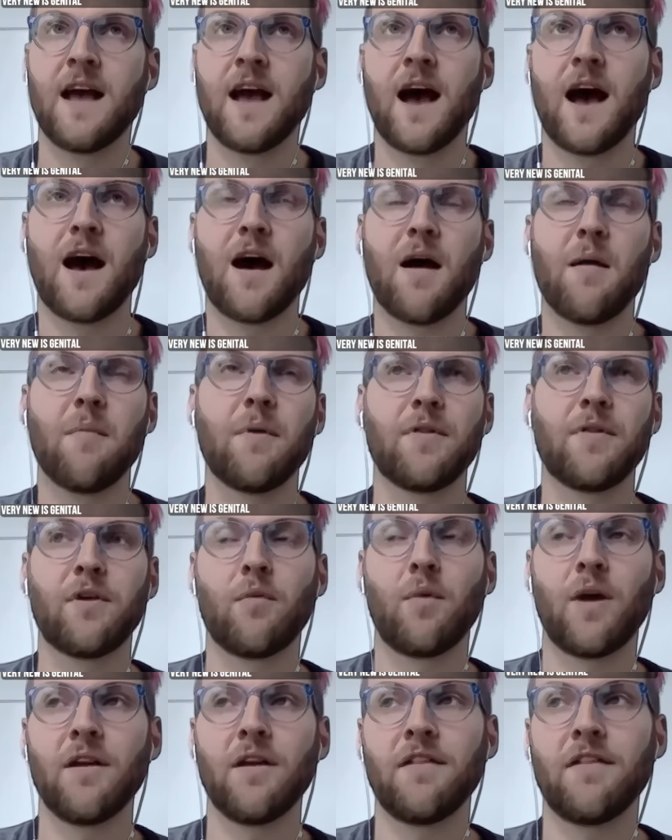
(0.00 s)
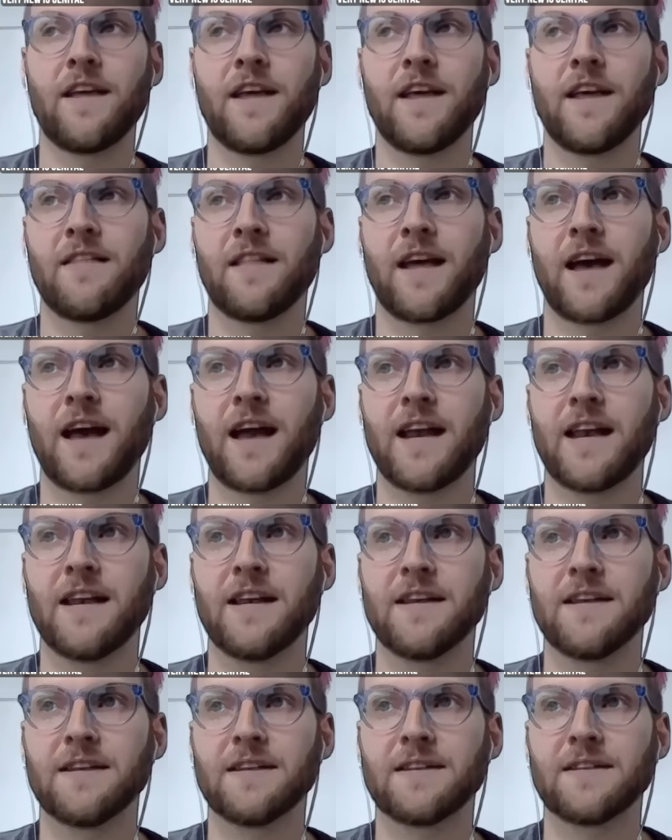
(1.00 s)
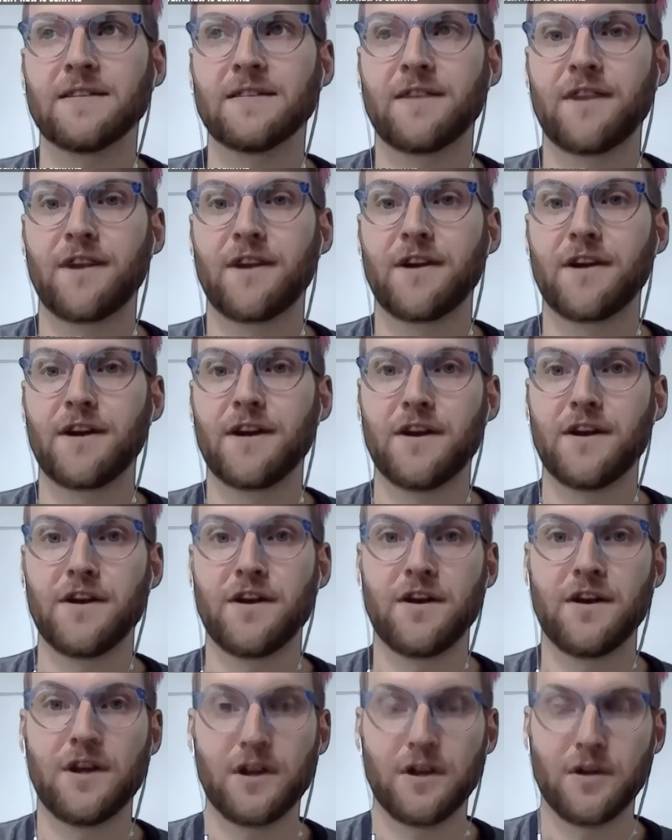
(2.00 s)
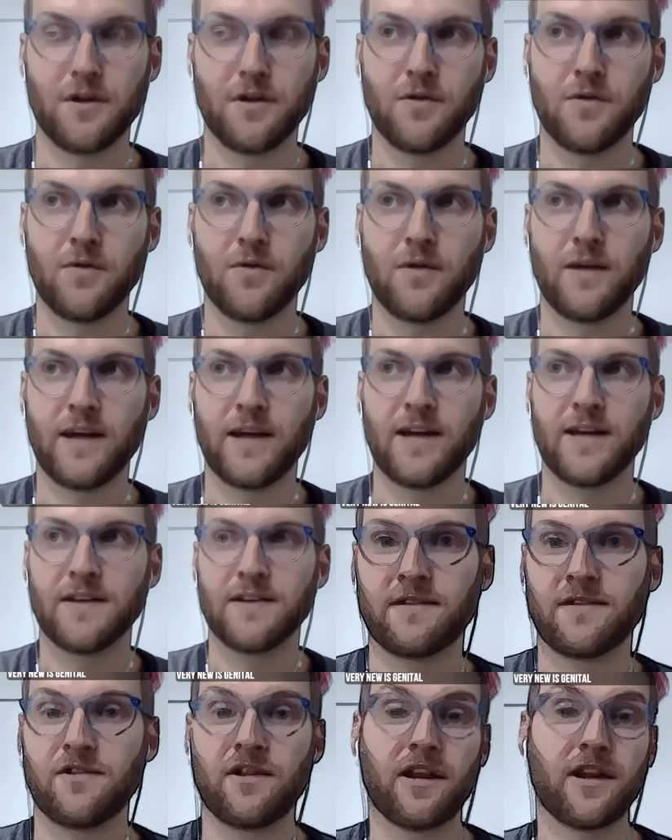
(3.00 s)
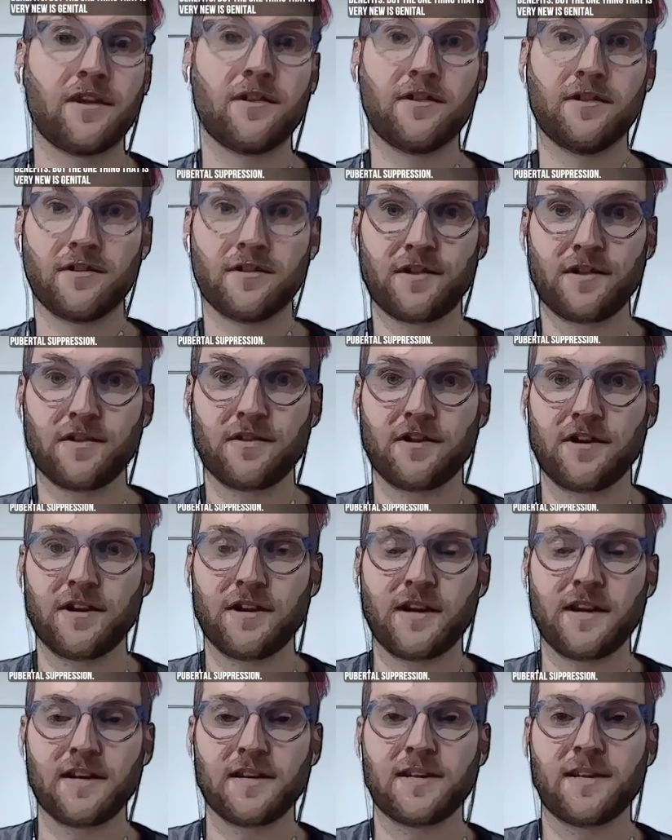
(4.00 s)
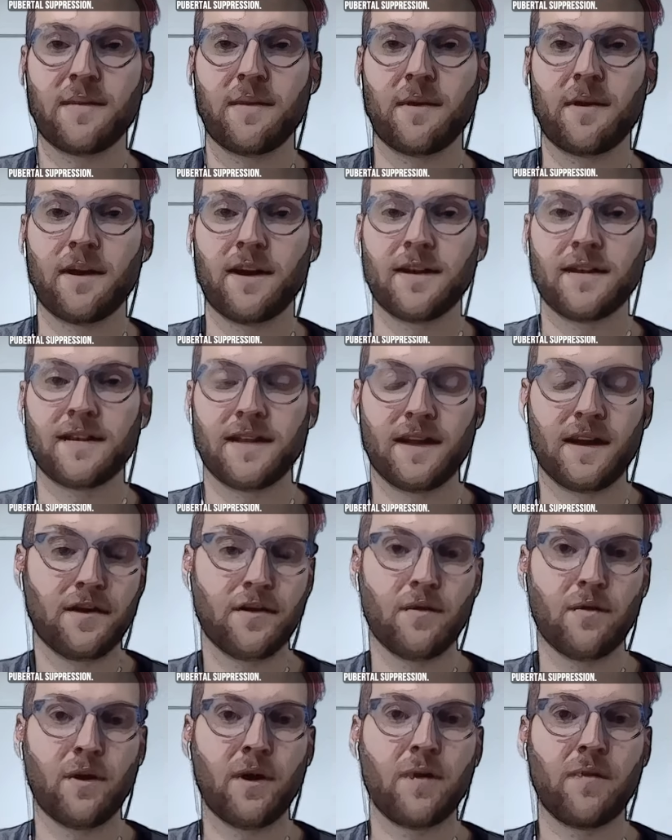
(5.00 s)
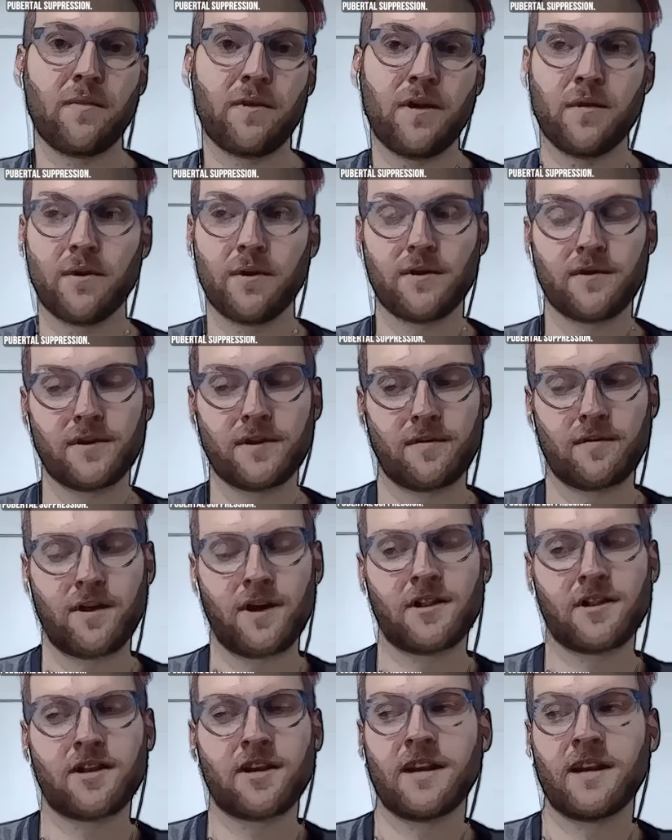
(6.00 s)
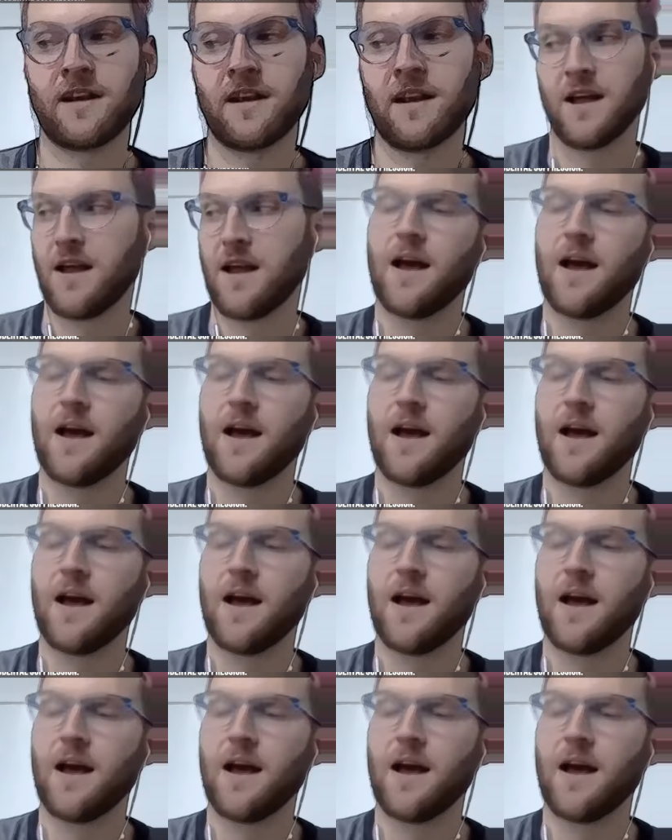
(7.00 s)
But the one thing that is very new is genital surgery in someone that has underwent pubertal suppression.